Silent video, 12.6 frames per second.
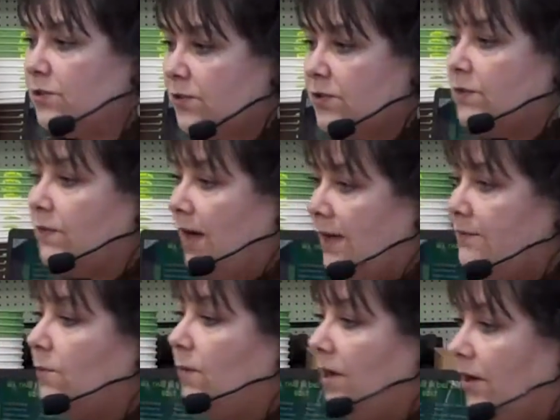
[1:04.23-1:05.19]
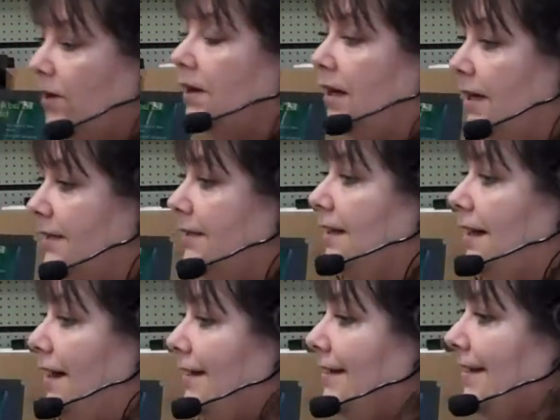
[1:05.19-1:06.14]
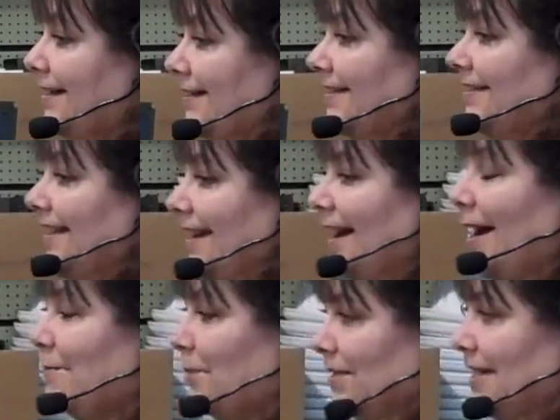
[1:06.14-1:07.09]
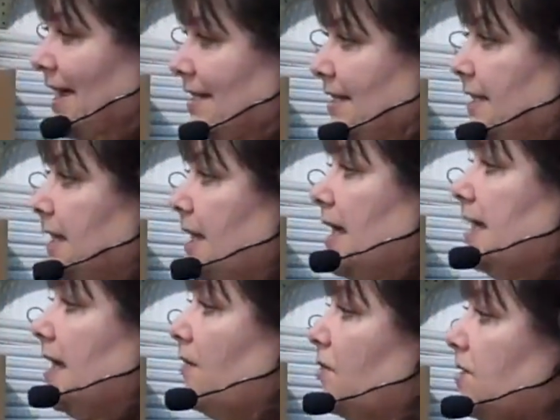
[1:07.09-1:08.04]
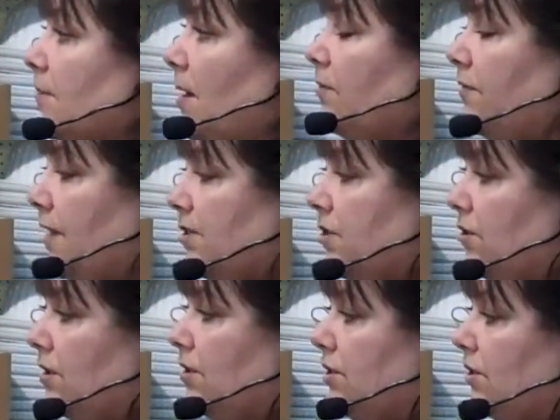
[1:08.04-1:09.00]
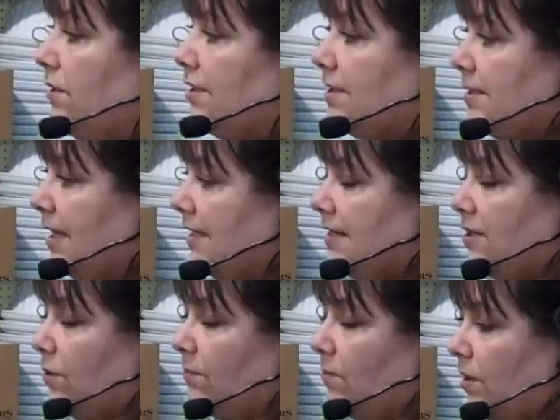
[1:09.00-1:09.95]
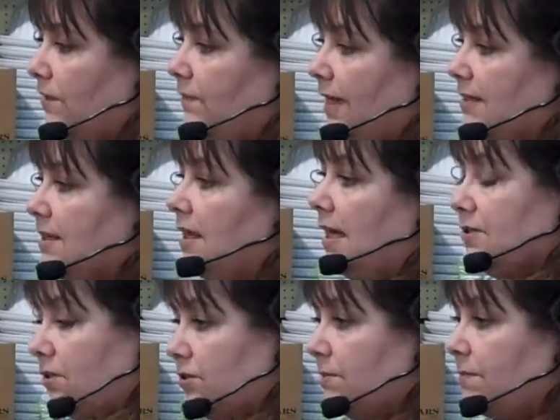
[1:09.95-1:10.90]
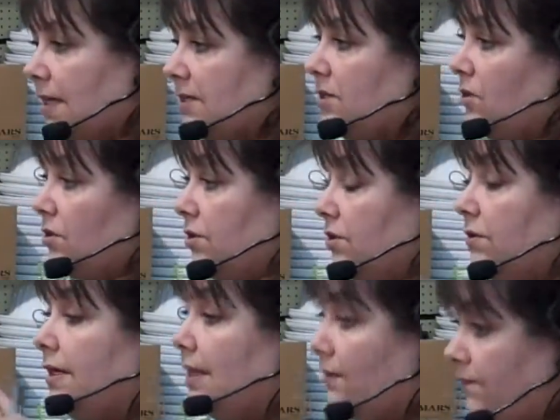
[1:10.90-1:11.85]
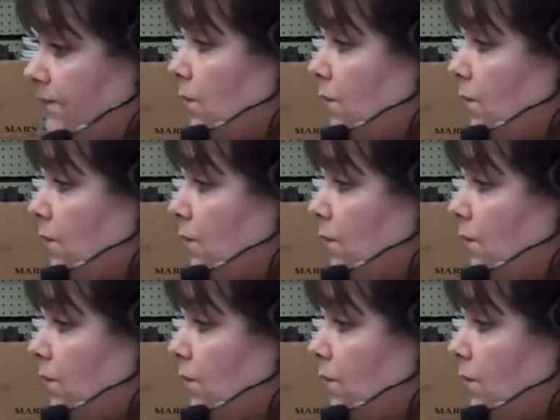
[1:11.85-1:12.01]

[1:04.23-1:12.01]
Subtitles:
will survive the winter unprotected. Now there's some other things you can do. This gets into a more advanced class. There's some things that you can do to get a